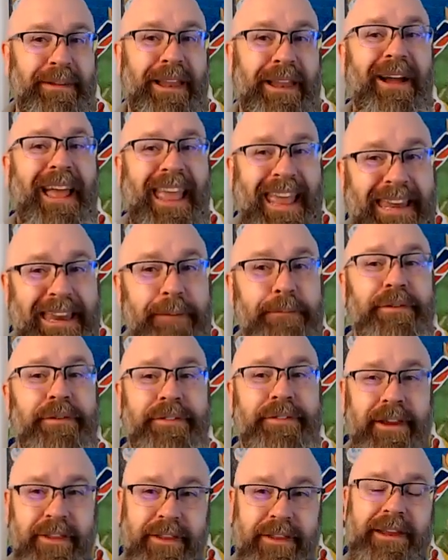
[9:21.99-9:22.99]
Now,
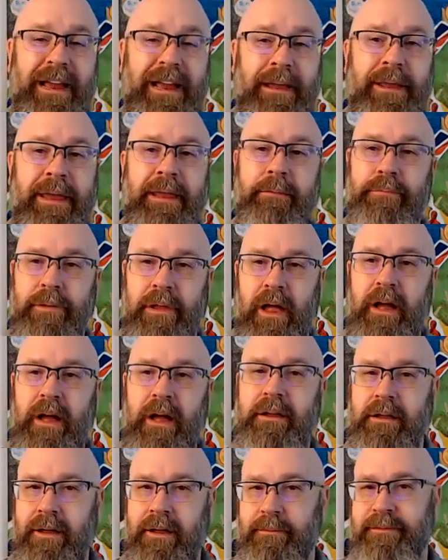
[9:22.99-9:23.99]
80% of the time, a
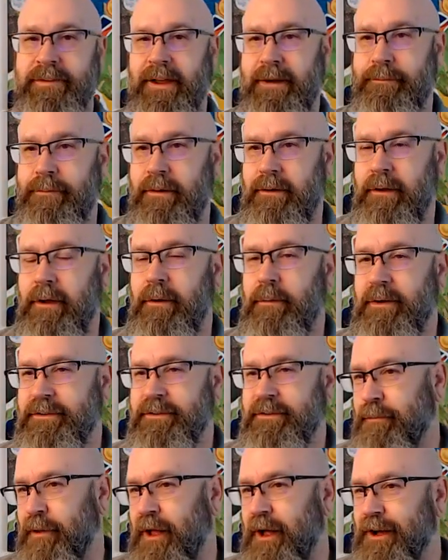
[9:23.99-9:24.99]
block comes up. What's
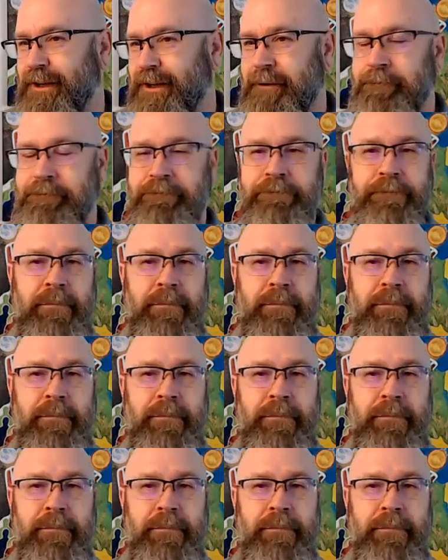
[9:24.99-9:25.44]
the block?